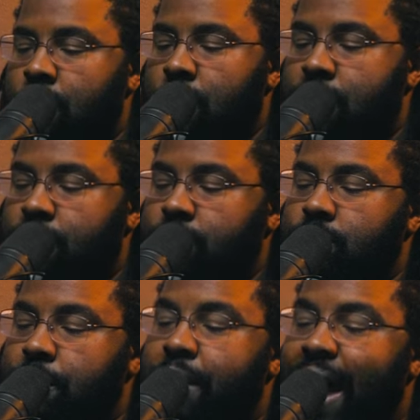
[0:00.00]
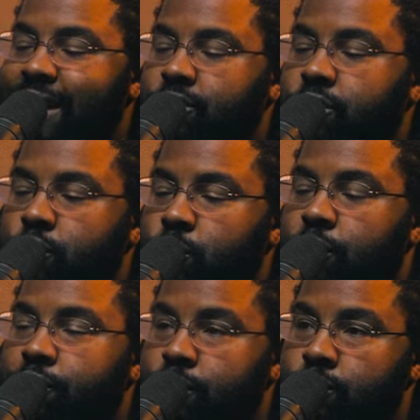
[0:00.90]
The, to the pastor who
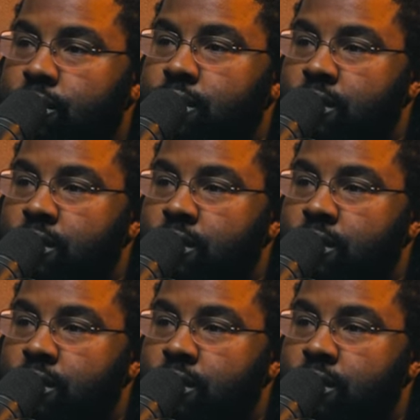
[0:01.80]
refuses